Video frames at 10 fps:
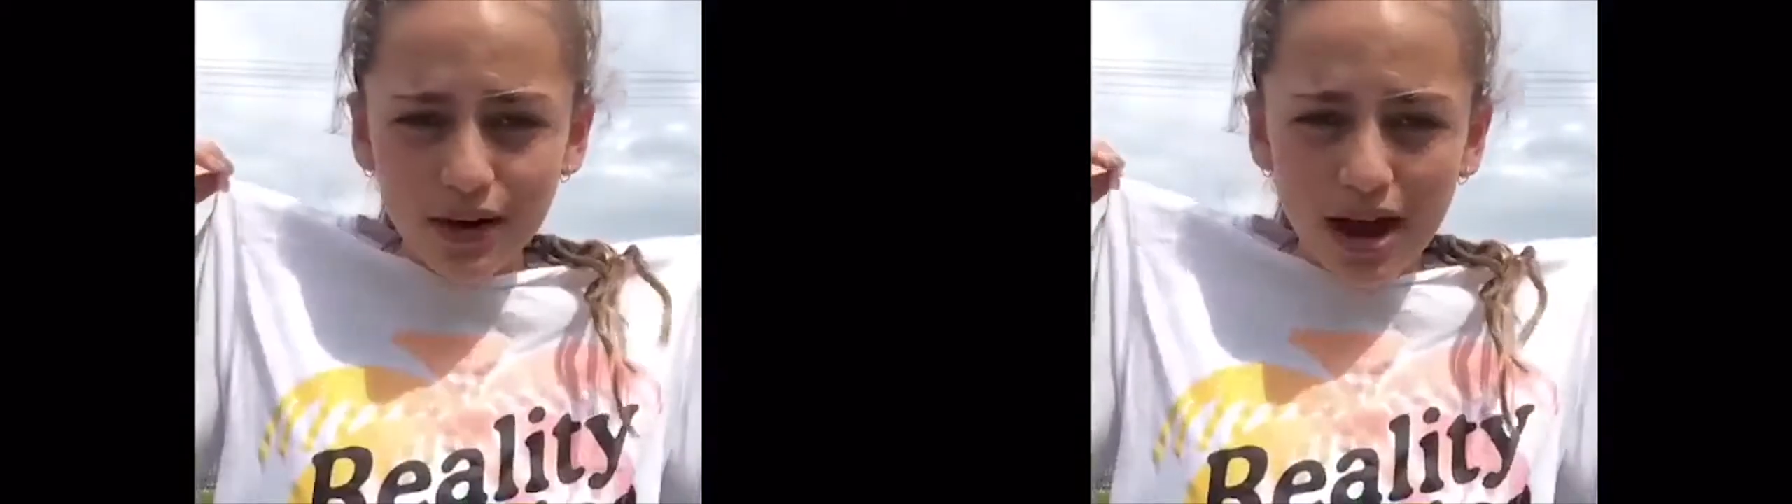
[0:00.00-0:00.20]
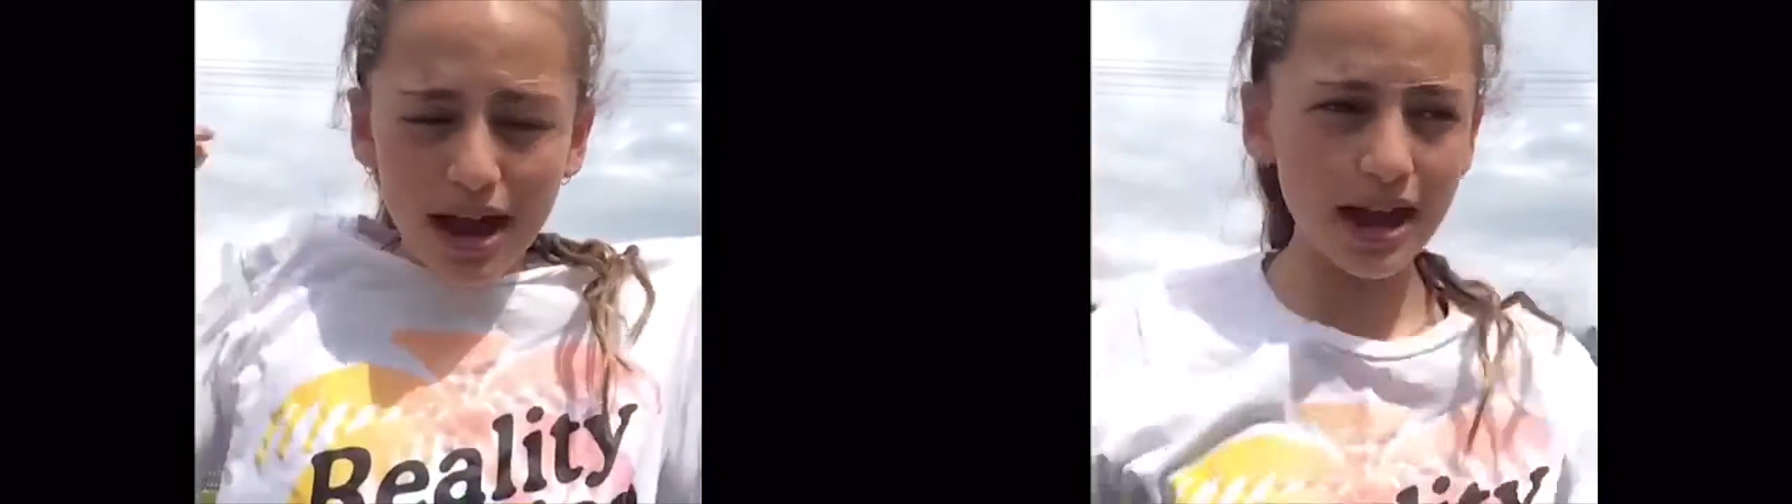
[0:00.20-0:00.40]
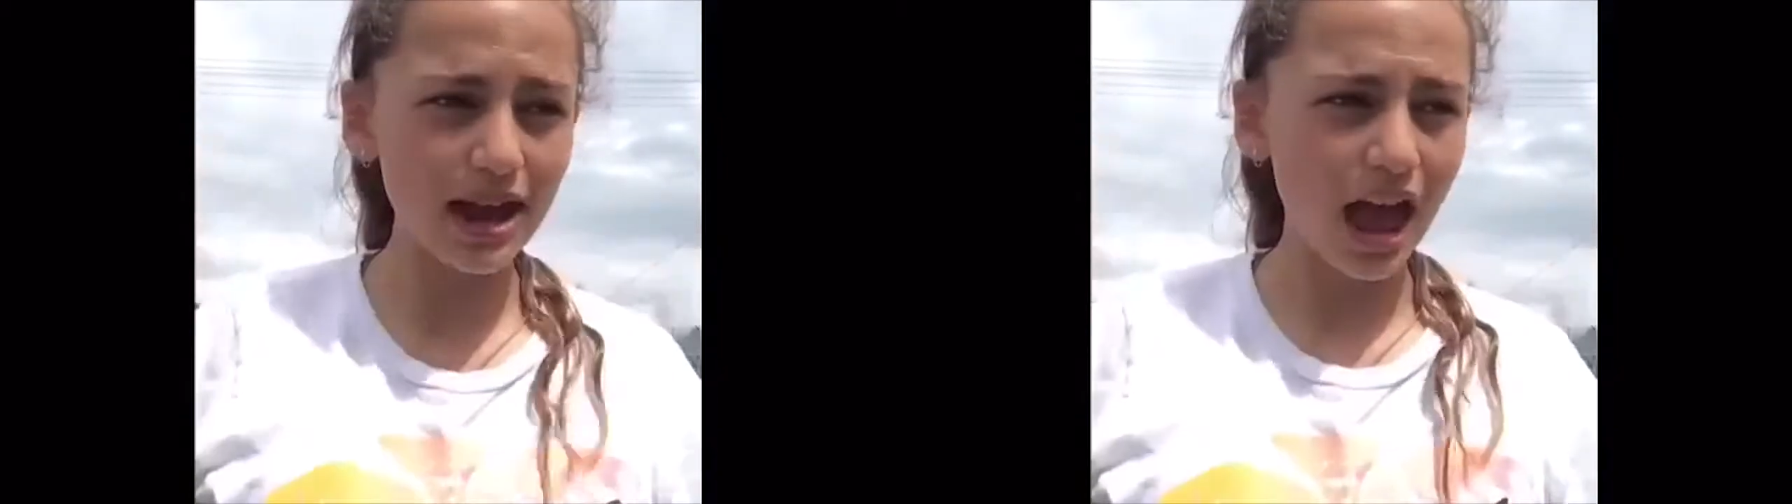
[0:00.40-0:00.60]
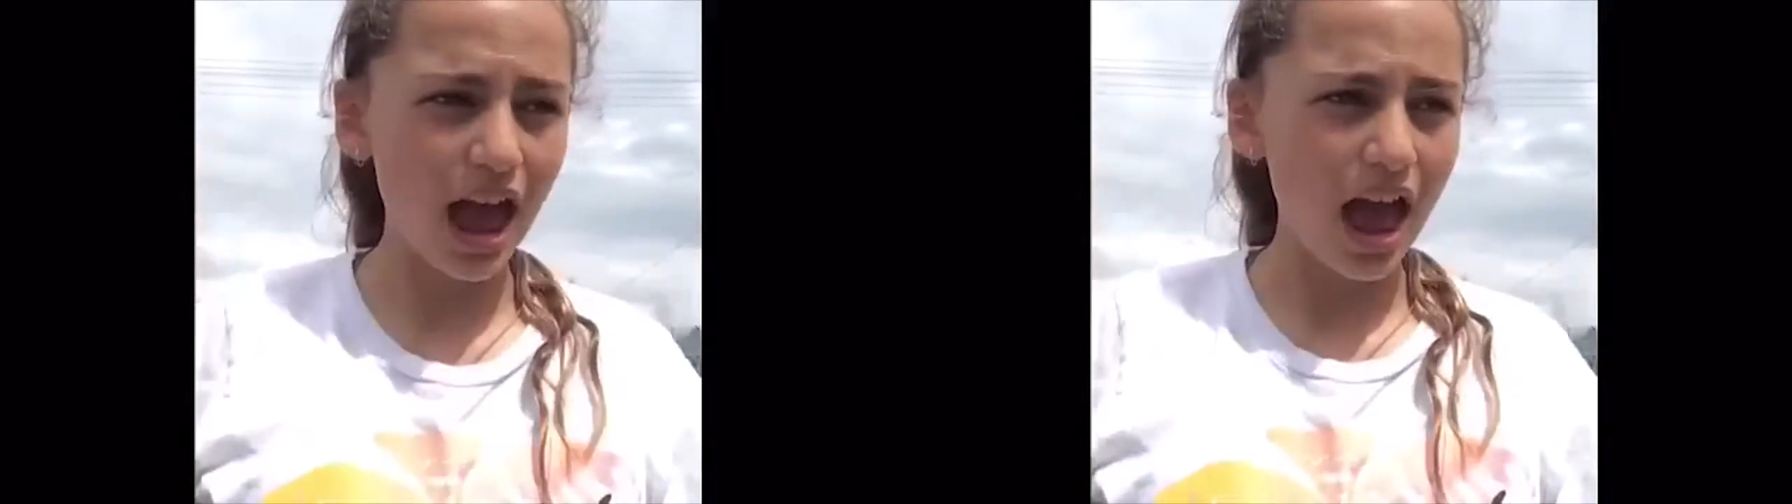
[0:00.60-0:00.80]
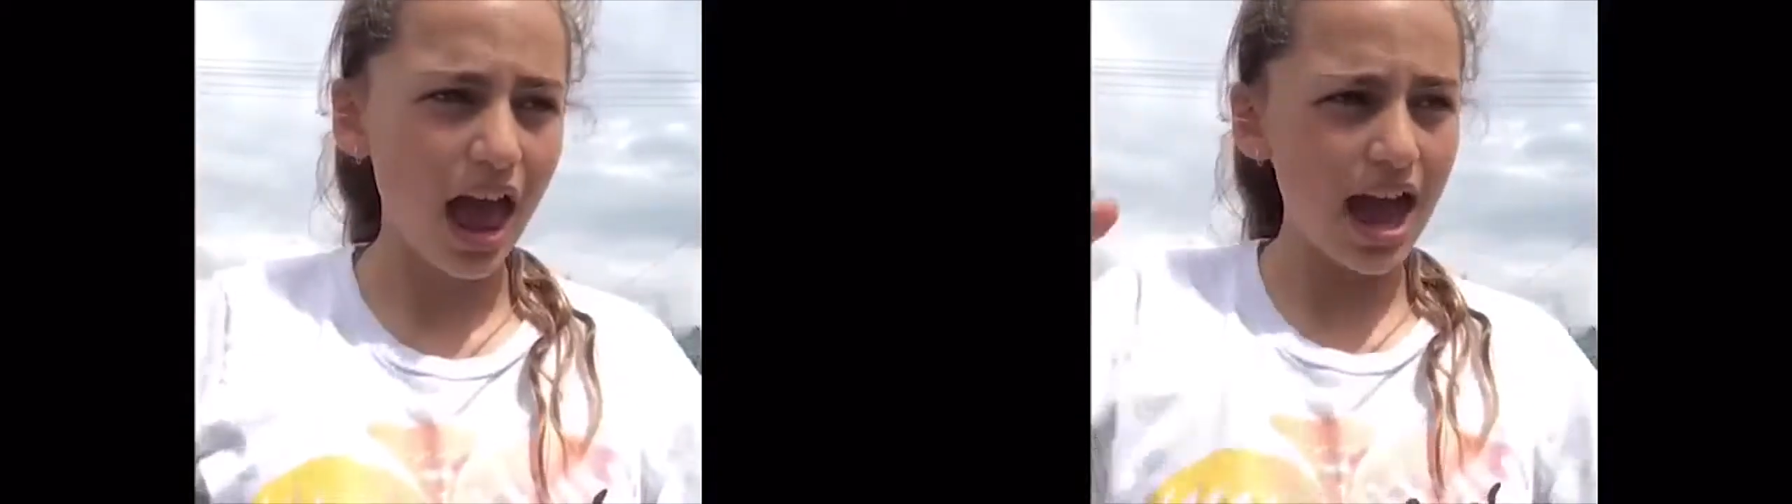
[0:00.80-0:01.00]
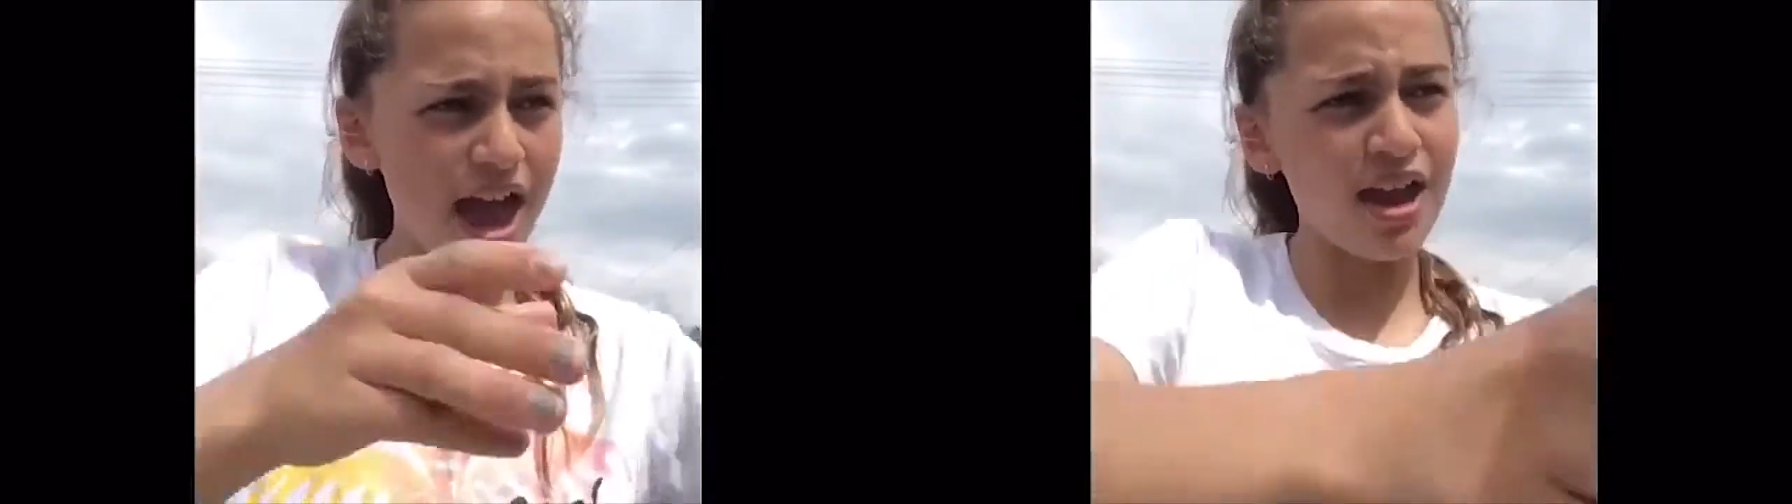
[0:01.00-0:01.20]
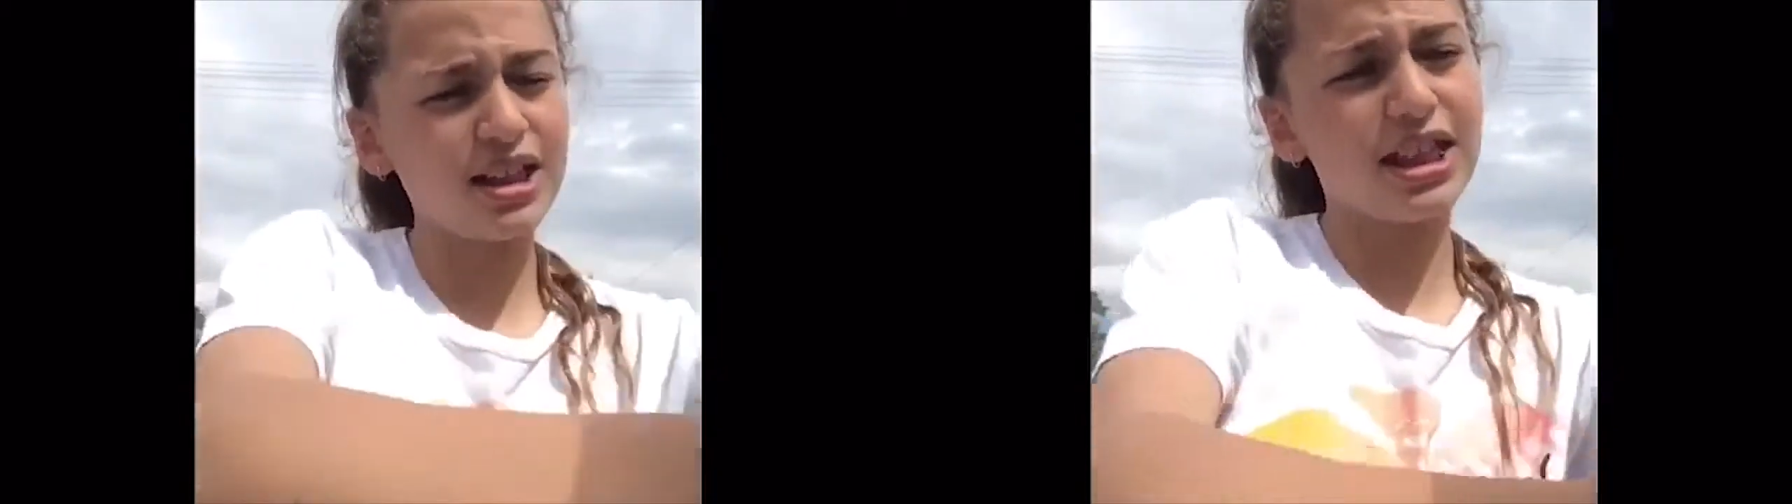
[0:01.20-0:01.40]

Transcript: Atawhai. And